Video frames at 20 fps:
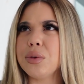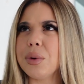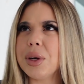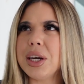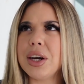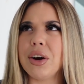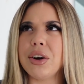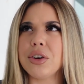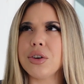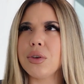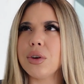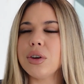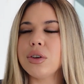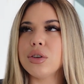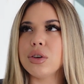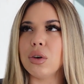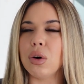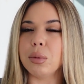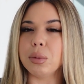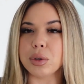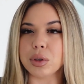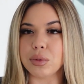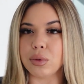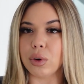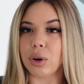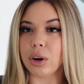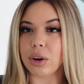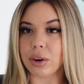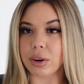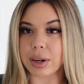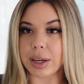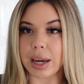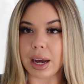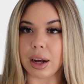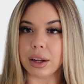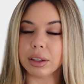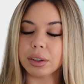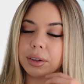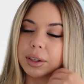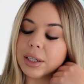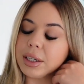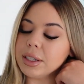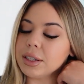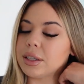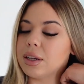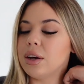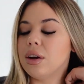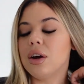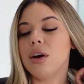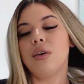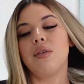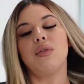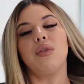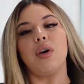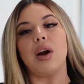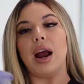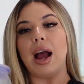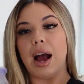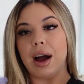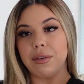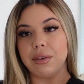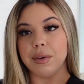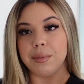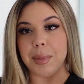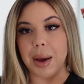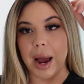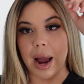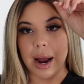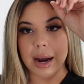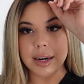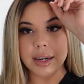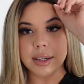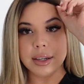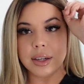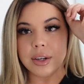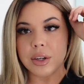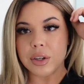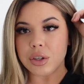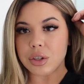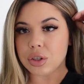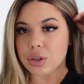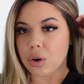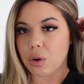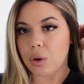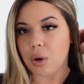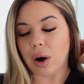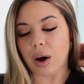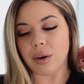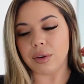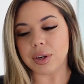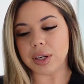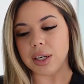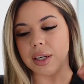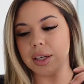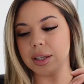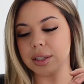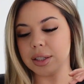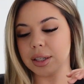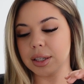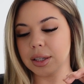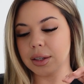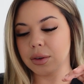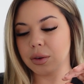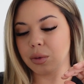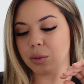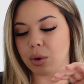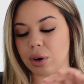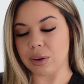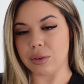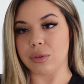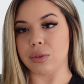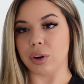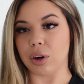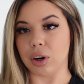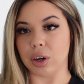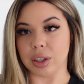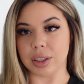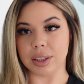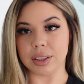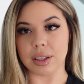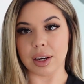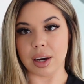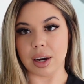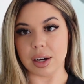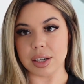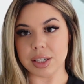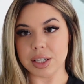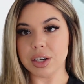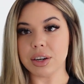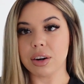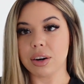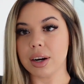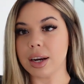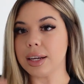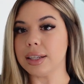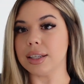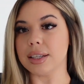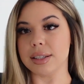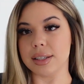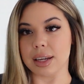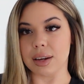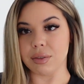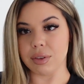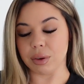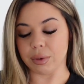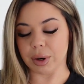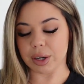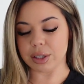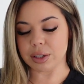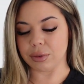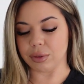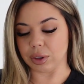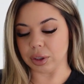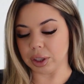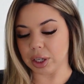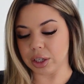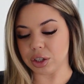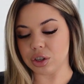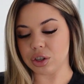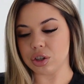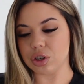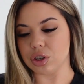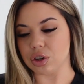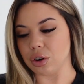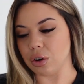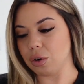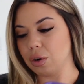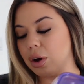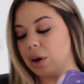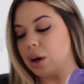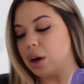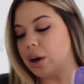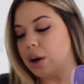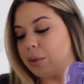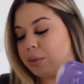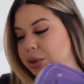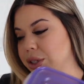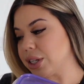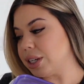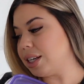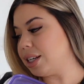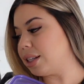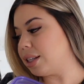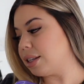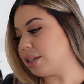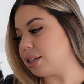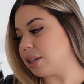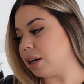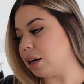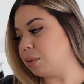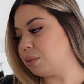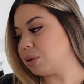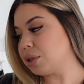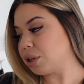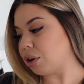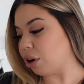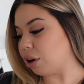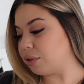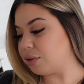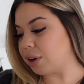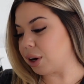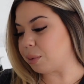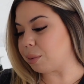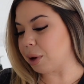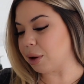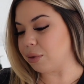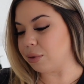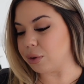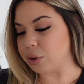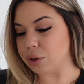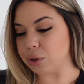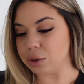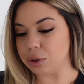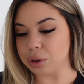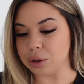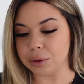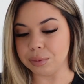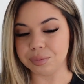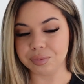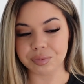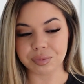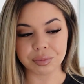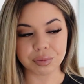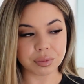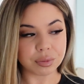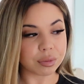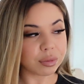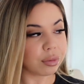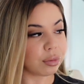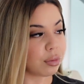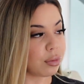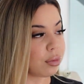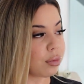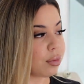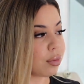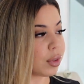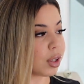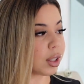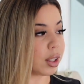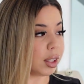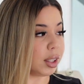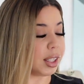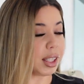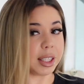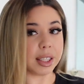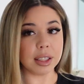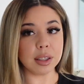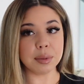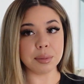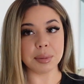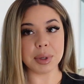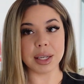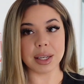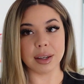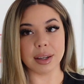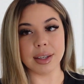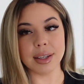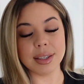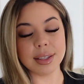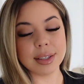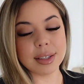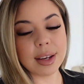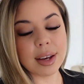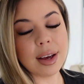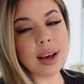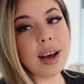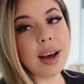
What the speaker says: 300 to almost 400 calories for half a bag. So I'll eat one for dinner and then save the rest for lunch. So I'm just gonna eat this up, scarf down my food clean, because